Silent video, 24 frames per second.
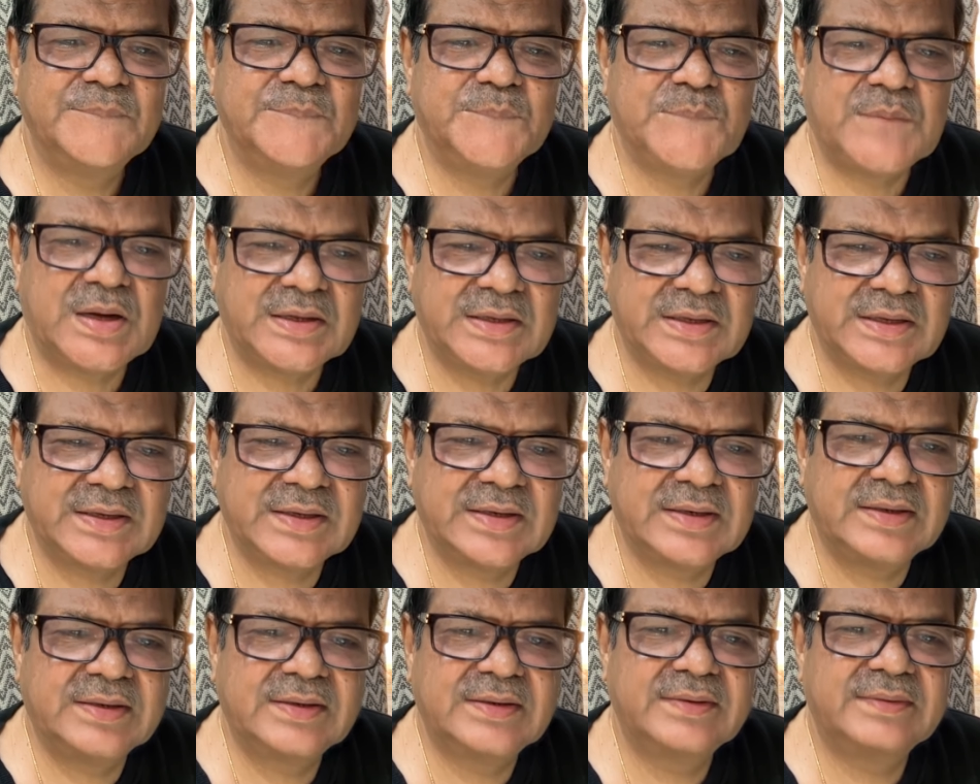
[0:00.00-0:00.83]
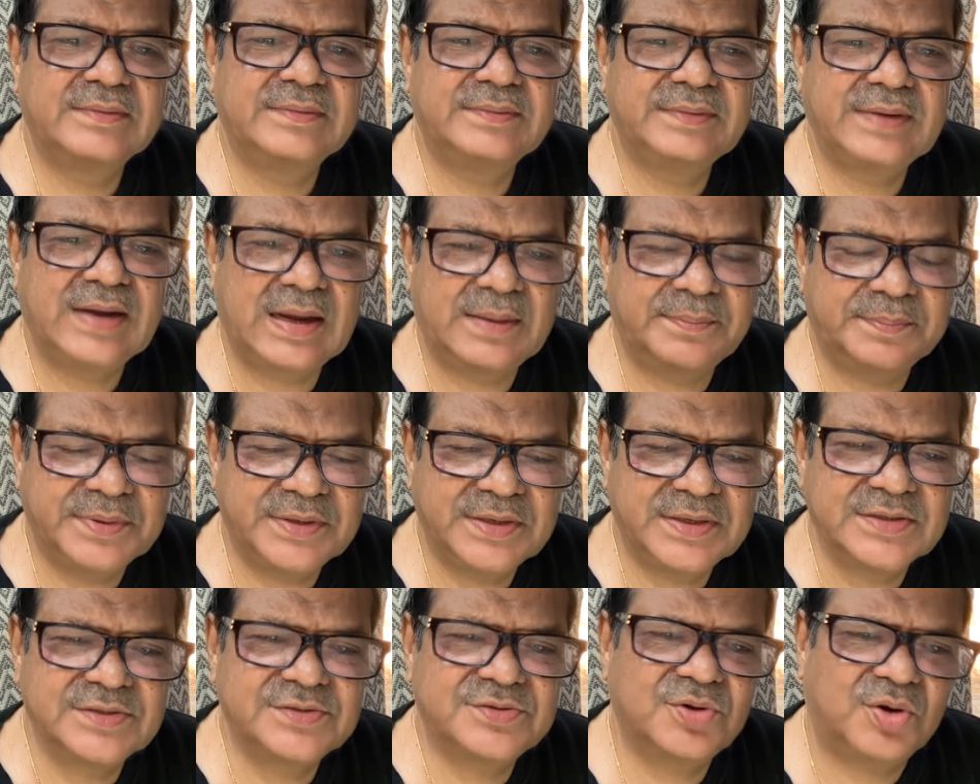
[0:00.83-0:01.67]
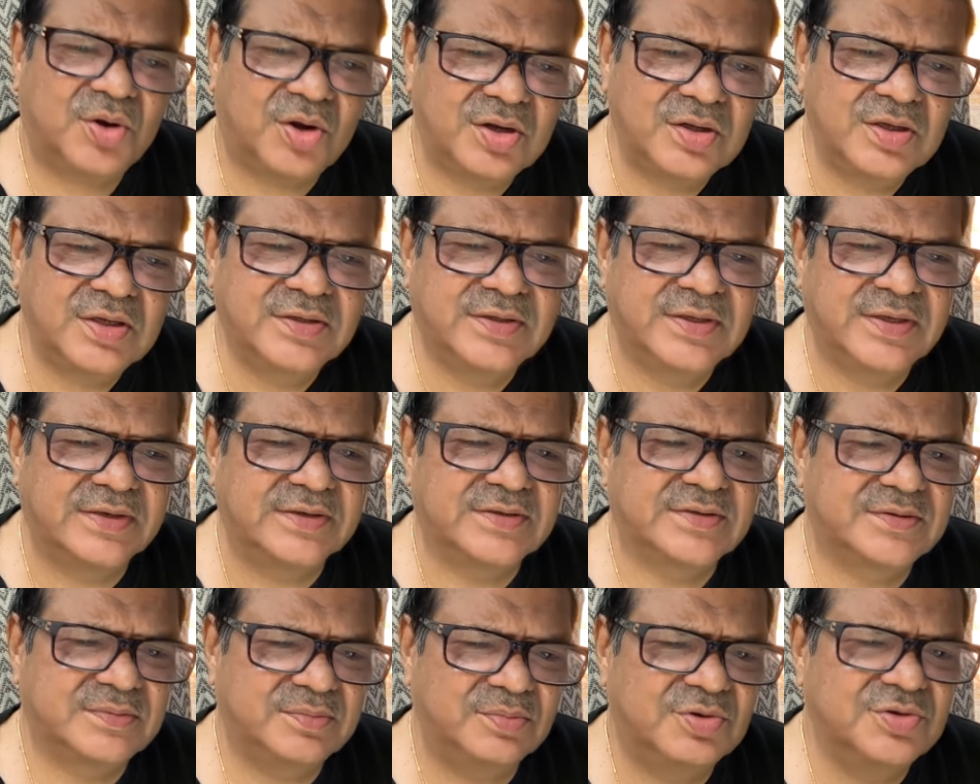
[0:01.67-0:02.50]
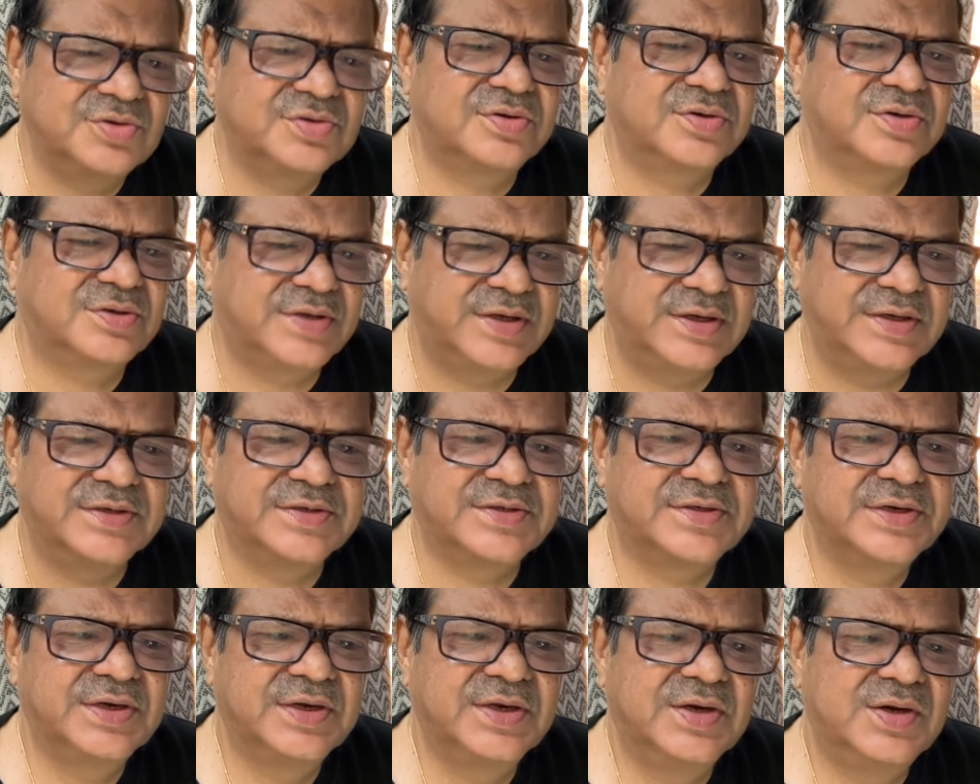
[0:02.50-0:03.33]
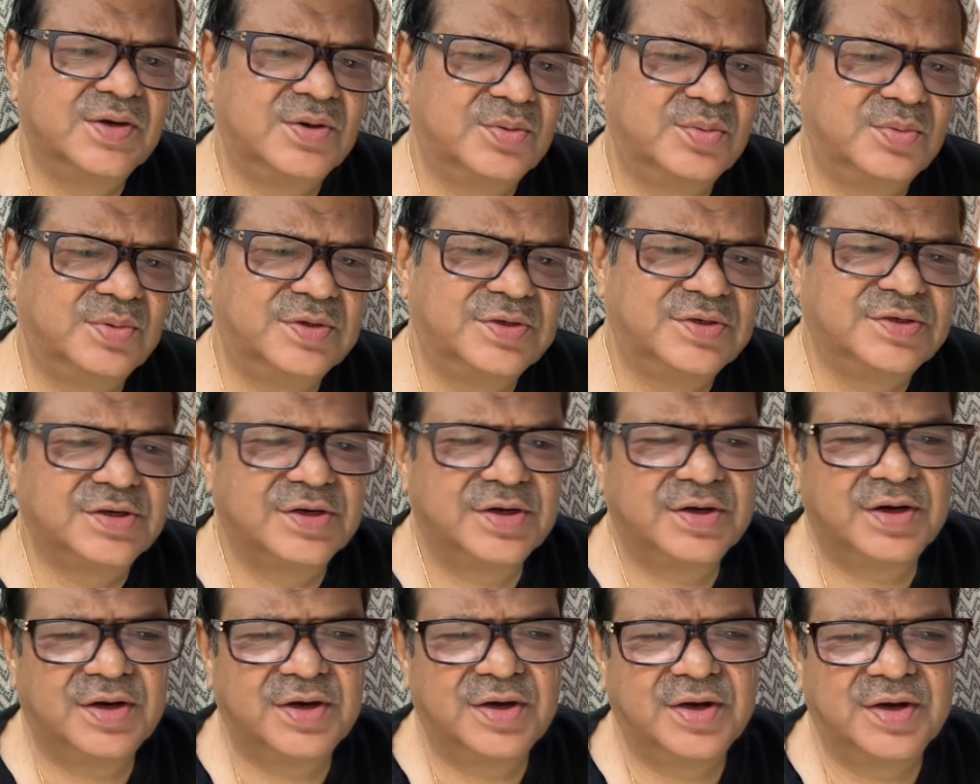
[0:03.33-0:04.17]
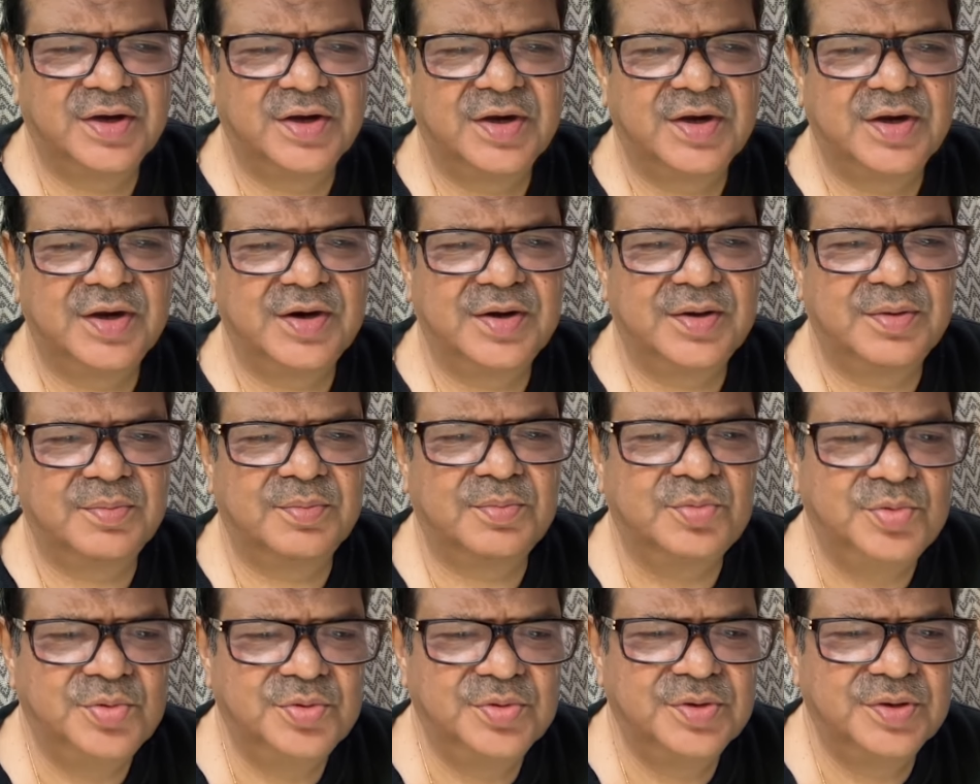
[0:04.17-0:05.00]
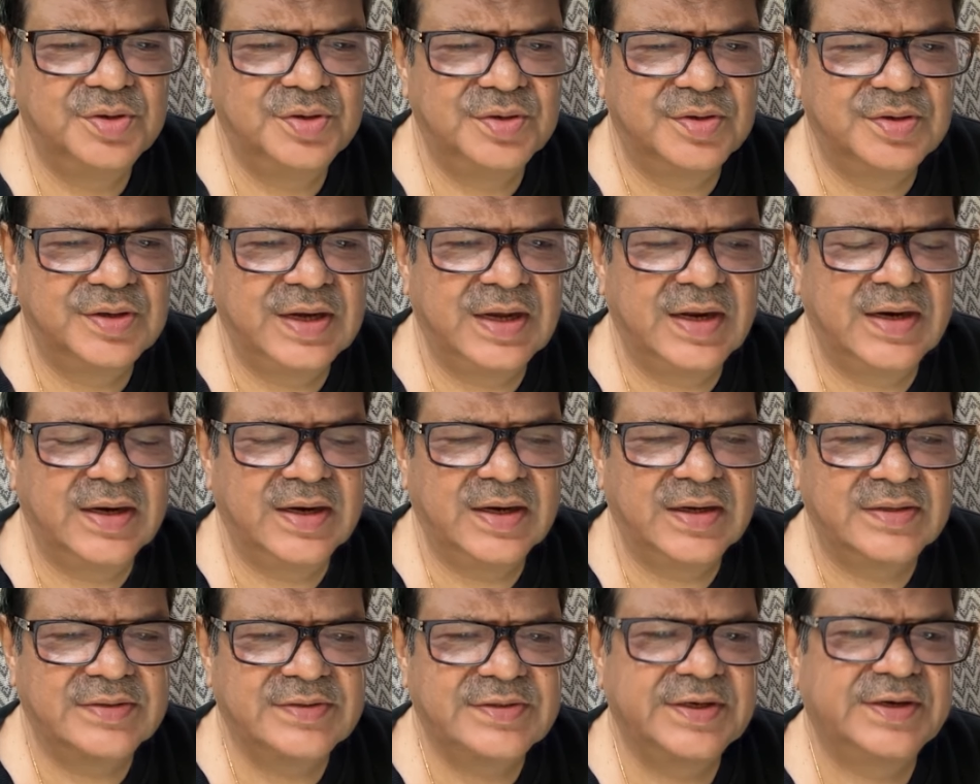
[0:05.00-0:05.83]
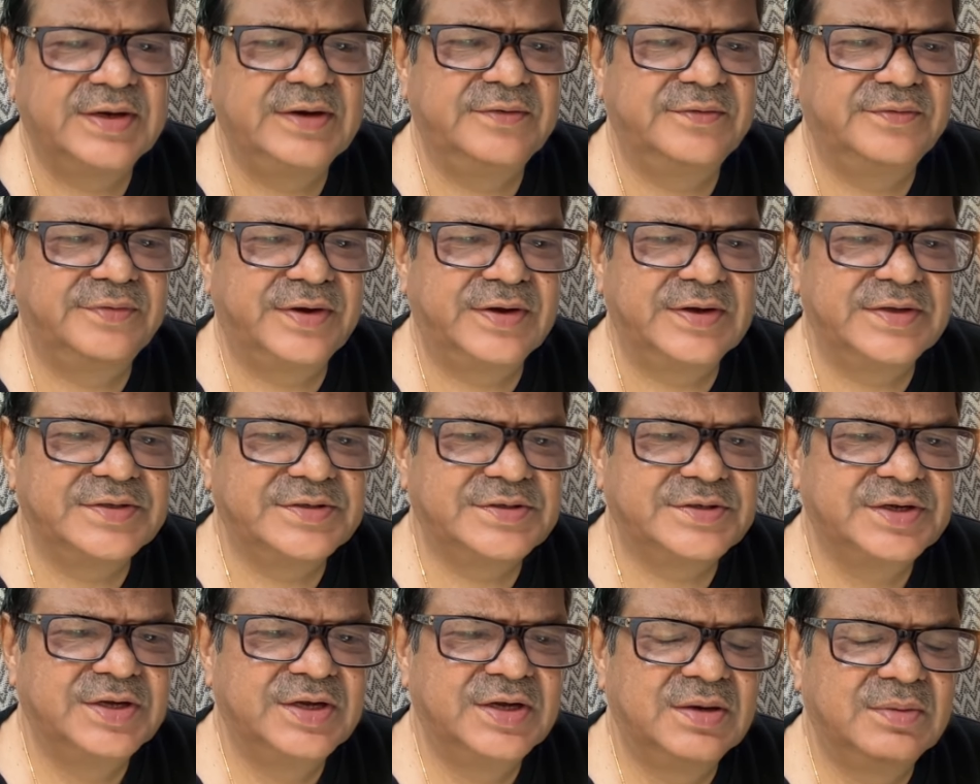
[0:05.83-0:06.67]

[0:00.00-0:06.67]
mother, happiness, all the things, most of those things which Moon signifies.